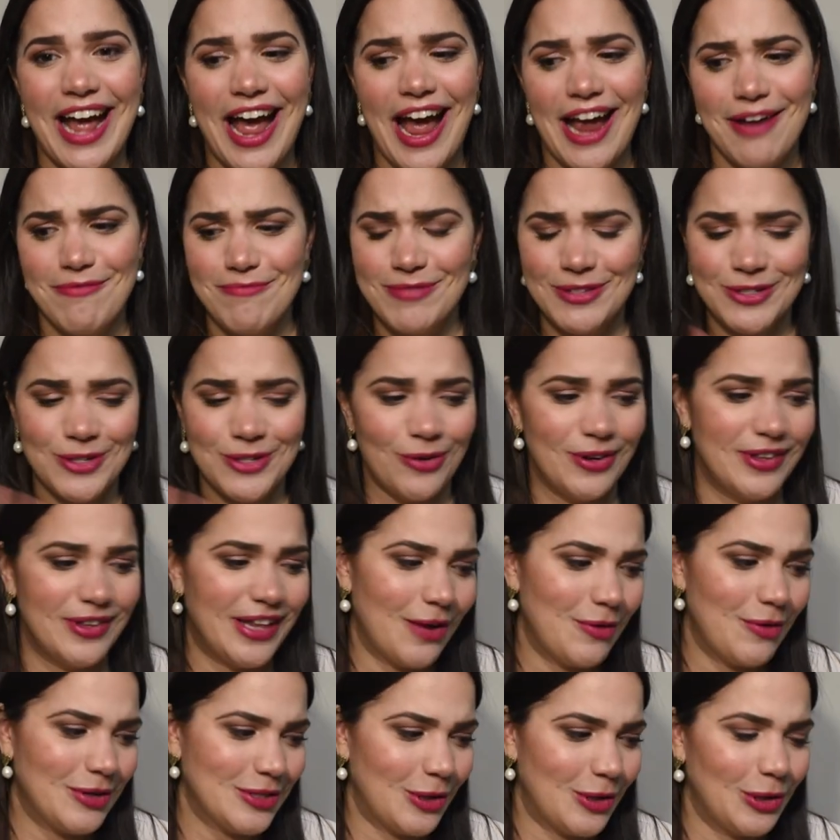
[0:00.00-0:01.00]
I'm sorry that
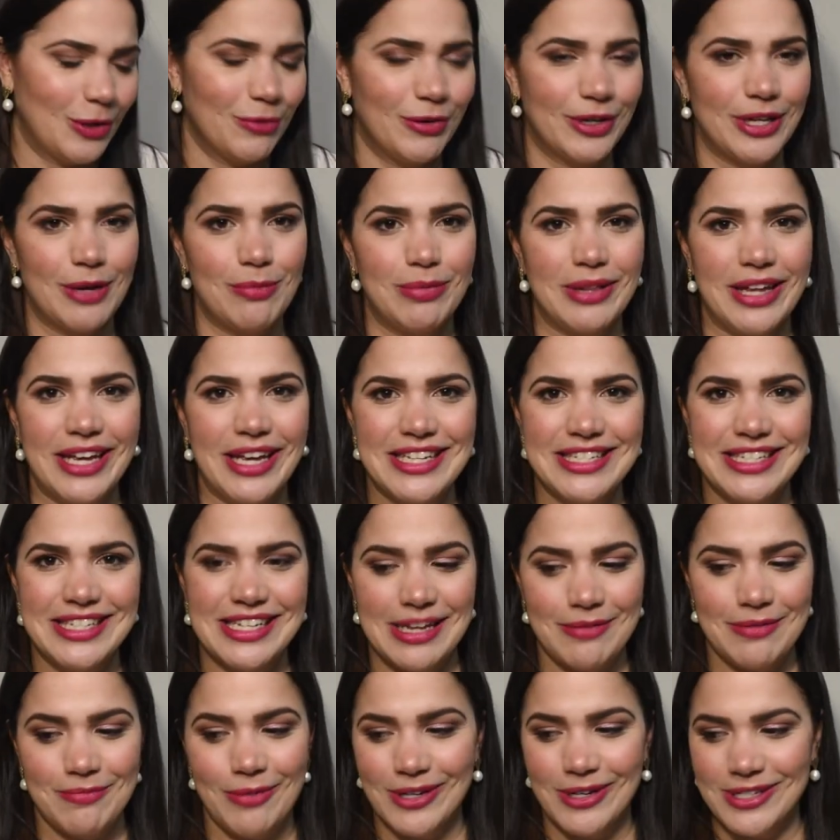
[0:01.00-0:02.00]
I was all over the place. This
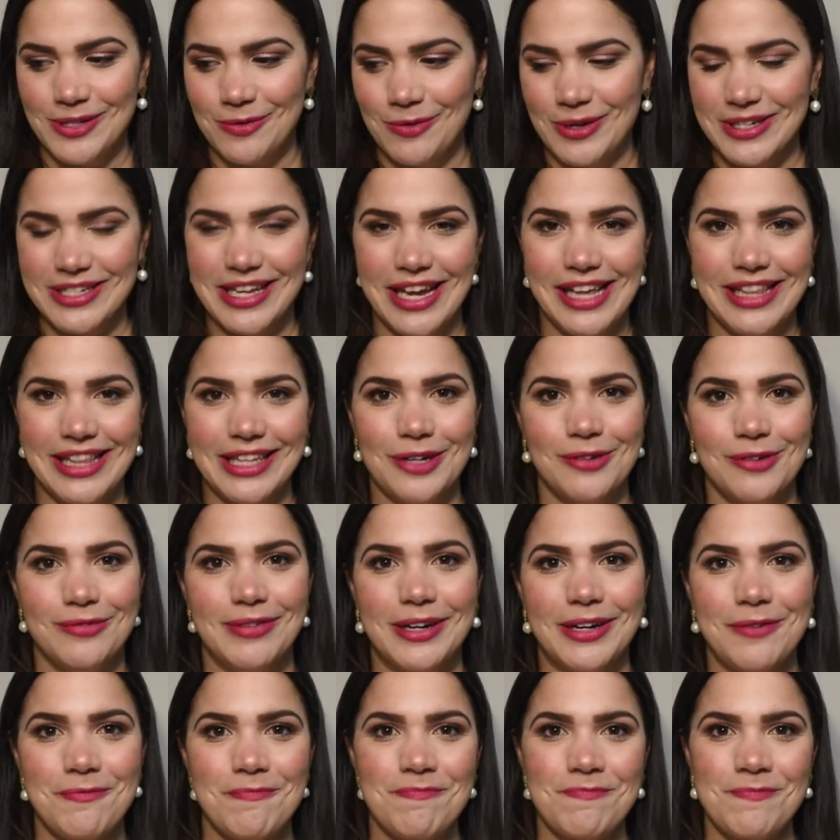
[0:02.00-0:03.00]
unboxing was a little
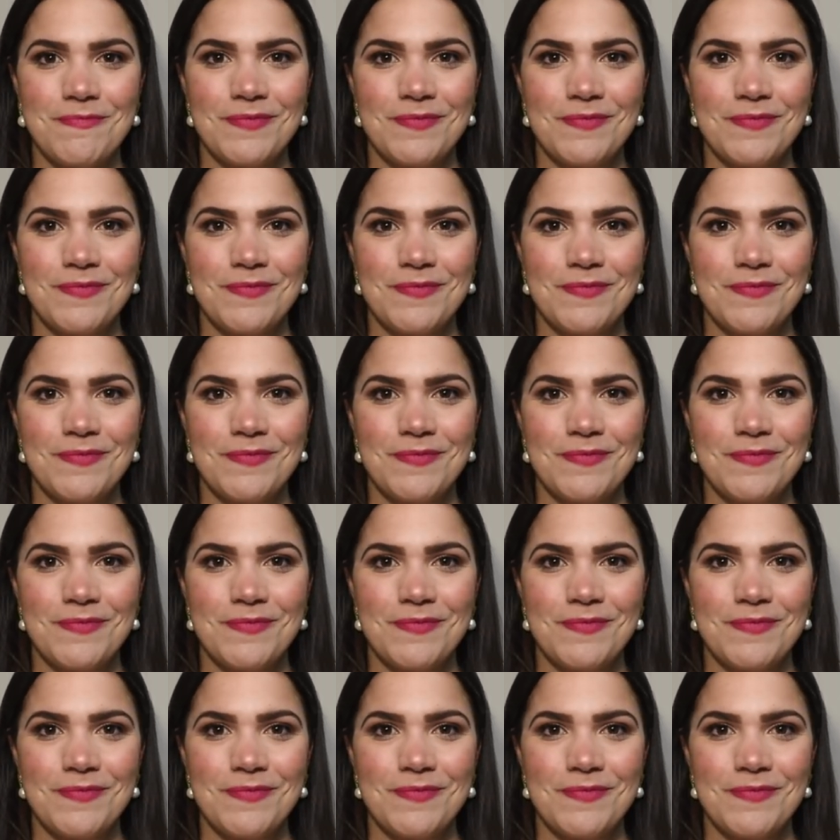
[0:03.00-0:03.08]
bit,